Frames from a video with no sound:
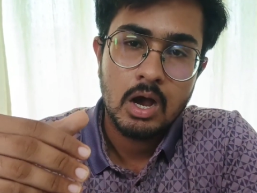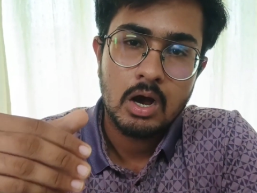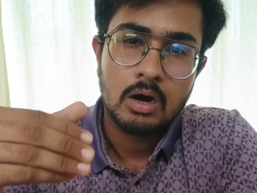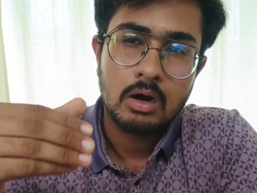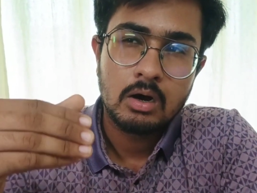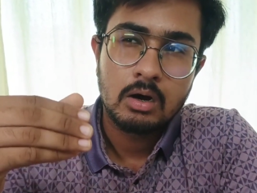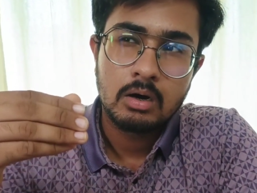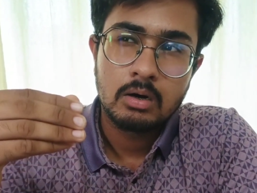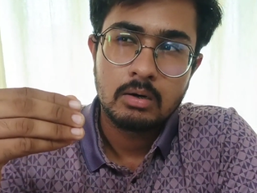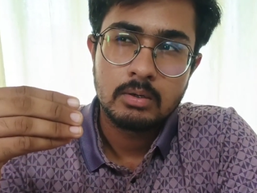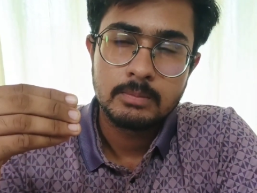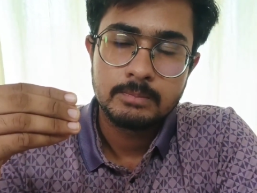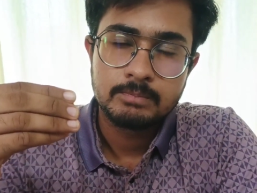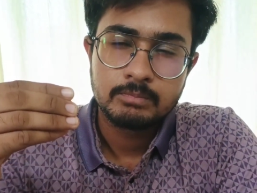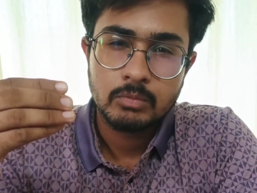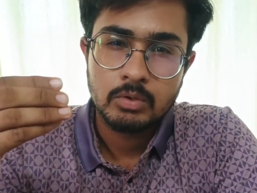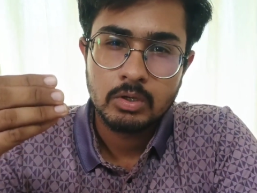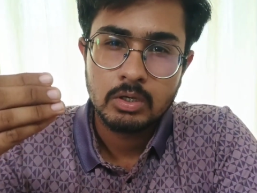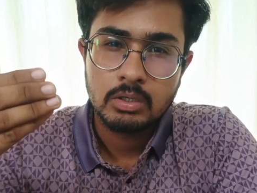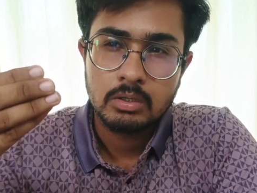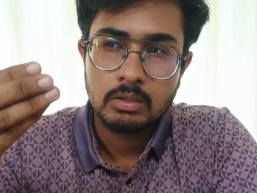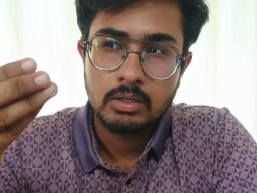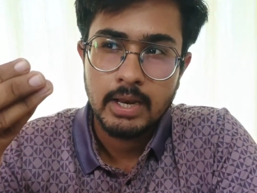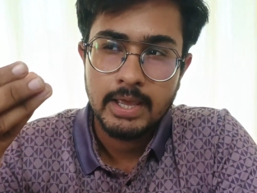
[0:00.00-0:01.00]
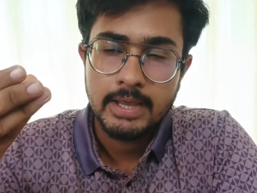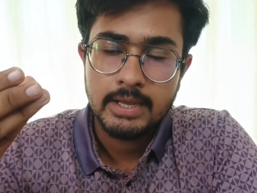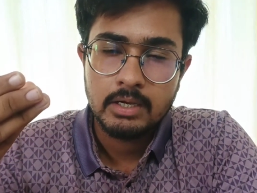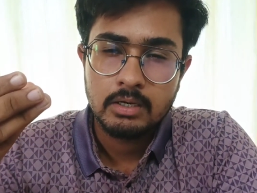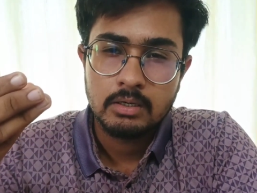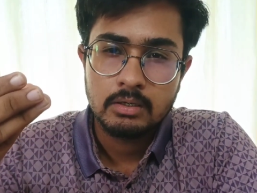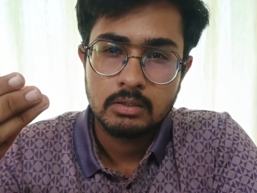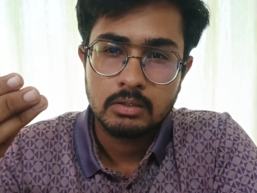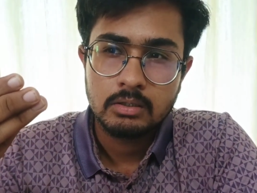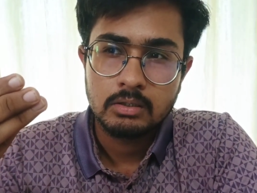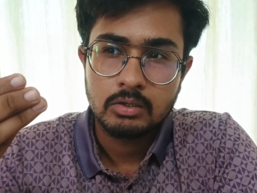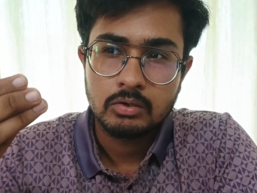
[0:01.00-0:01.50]

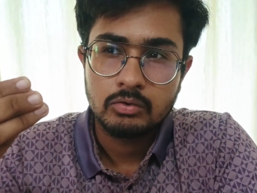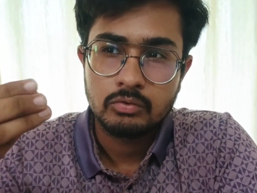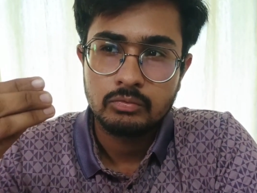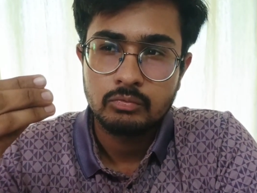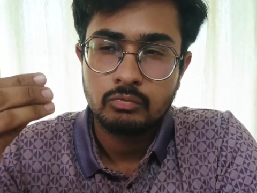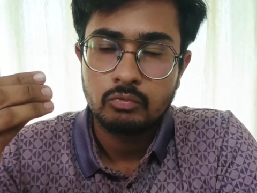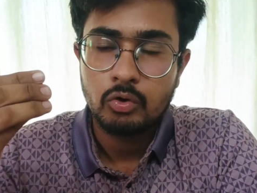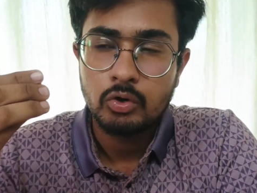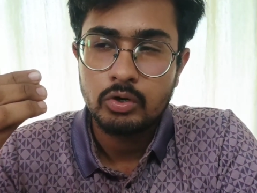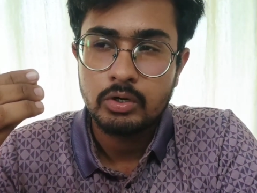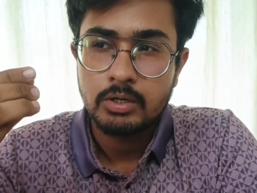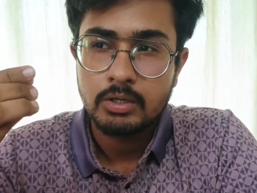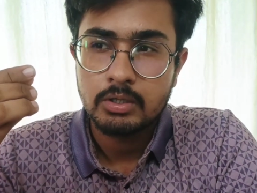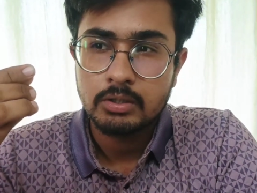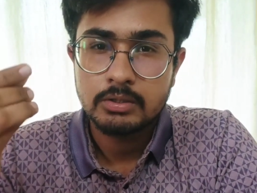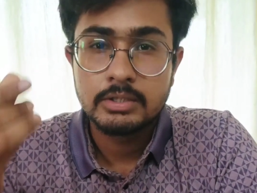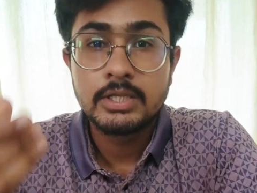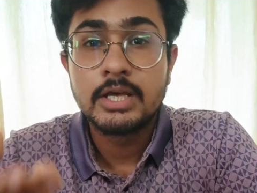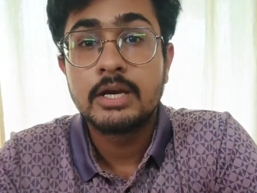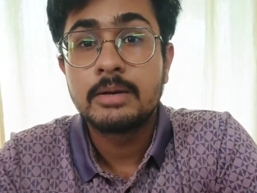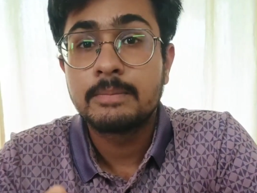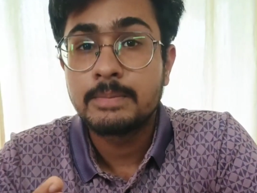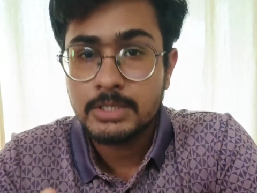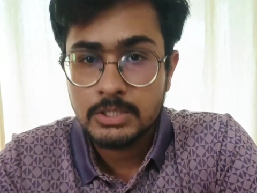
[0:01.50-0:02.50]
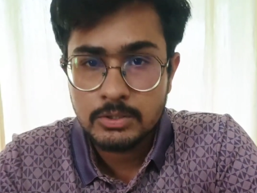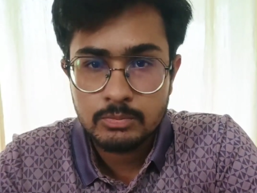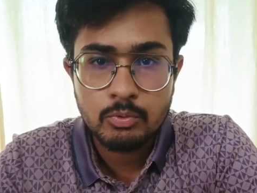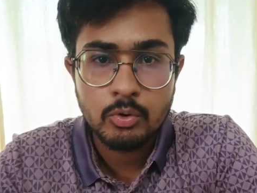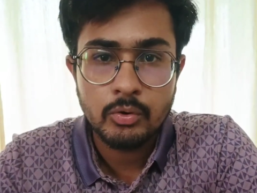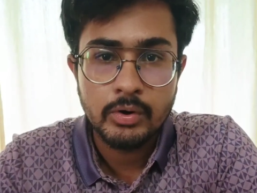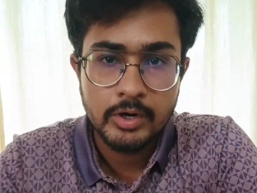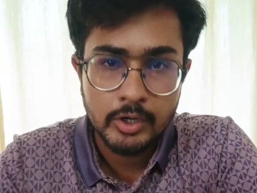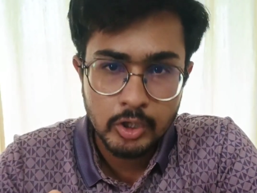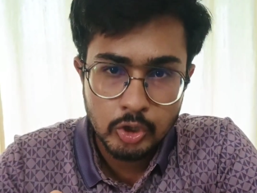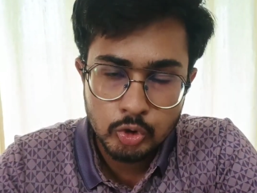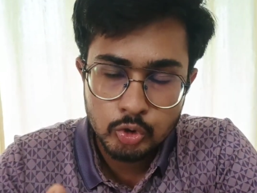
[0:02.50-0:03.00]
what therapy is
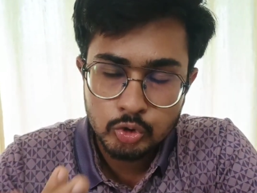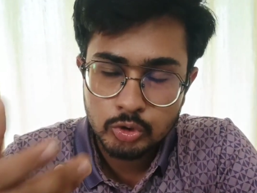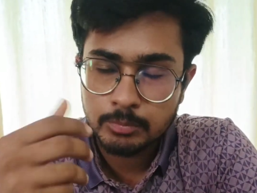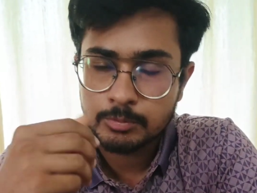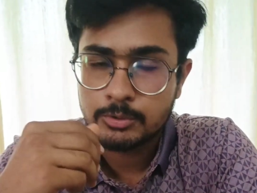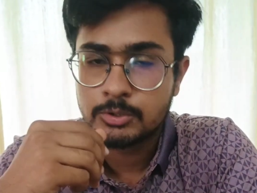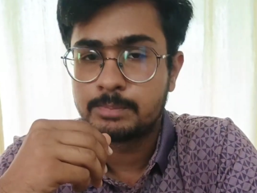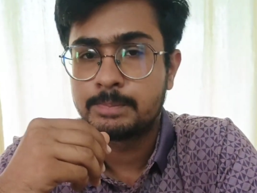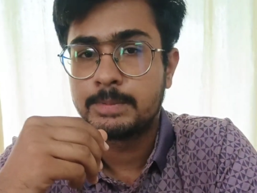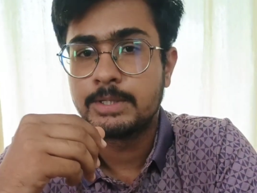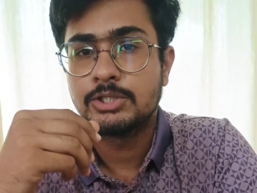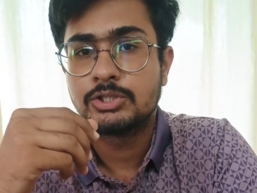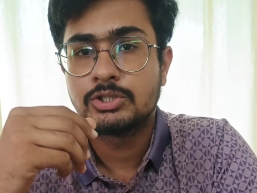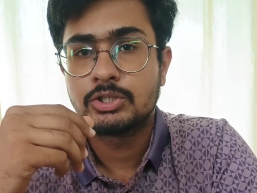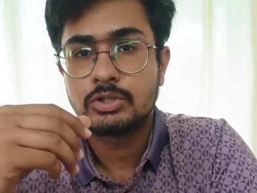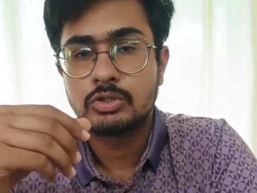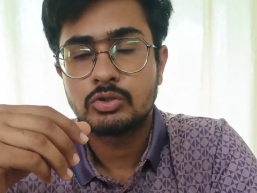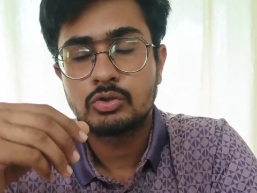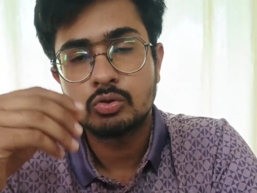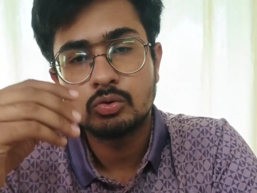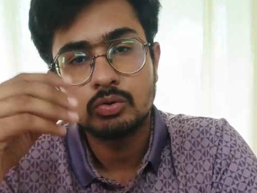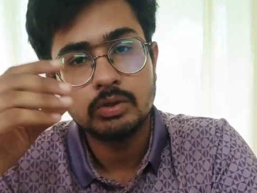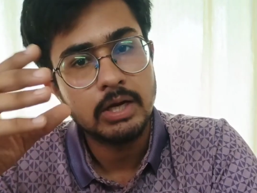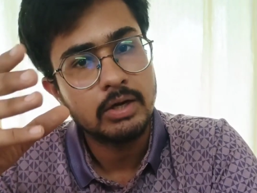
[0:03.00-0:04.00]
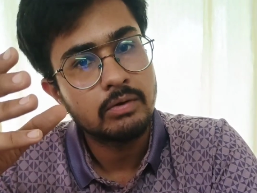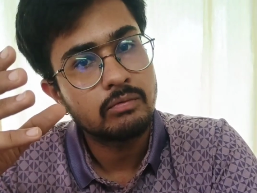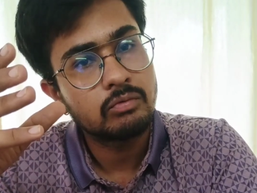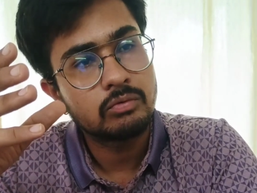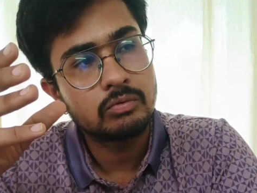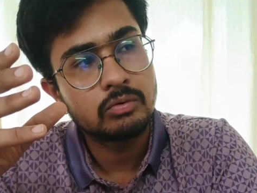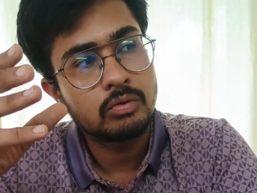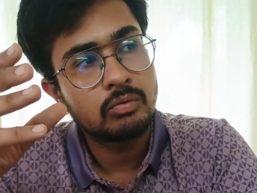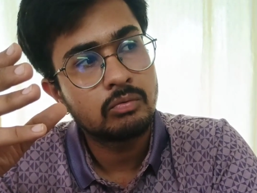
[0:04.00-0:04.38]
providing to the patient, so that